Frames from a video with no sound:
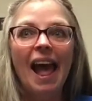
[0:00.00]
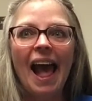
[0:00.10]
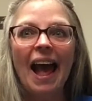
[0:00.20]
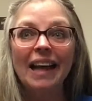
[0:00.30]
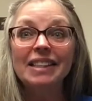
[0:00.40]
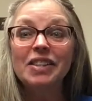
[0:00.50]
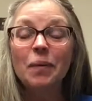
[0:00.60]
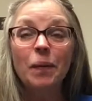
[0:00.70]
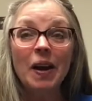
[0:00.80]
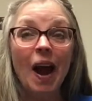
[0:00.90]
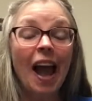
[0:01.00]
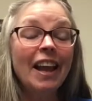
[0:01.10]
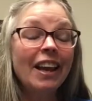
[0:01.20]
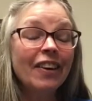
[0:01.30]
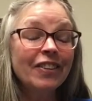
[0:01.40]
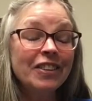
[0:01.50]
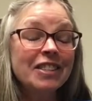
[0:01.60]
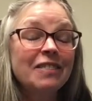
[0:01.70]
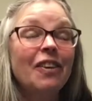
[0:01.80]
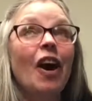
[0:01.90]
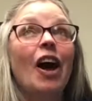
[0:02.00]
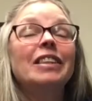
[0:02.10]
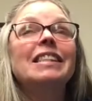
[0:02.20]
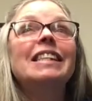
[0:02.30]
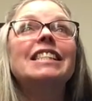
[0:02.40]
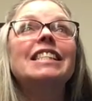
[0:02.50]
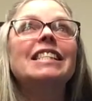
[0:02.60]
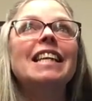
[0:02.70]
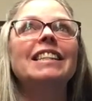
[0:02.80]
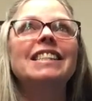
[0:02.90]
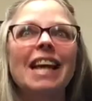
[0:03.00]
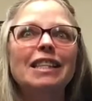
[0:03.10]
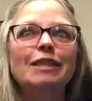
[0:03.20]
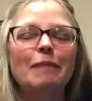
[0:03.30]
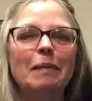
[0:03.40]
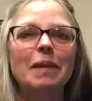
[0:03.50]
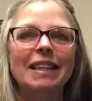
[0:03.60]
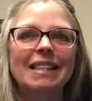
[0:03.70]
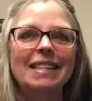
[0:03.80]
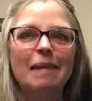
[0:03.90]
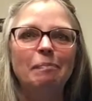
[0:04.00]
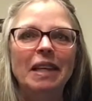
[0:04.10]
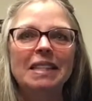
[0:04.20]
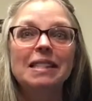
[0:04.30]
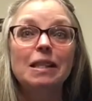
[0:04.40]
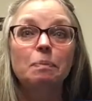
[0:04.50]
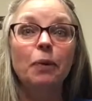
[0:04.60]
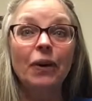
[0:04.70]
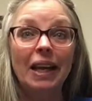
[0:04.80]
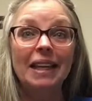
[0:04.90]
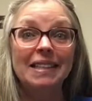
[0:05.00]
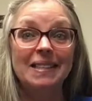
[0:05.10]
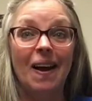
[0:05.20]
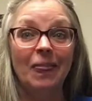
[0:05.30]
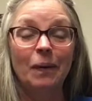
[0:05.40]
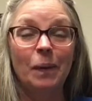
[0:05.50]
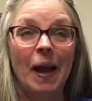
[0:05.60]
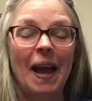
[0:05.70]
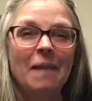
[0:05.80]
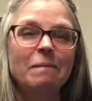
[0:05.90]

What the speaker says: And when I hear those frogs, it just excites me because it means spring is on the way.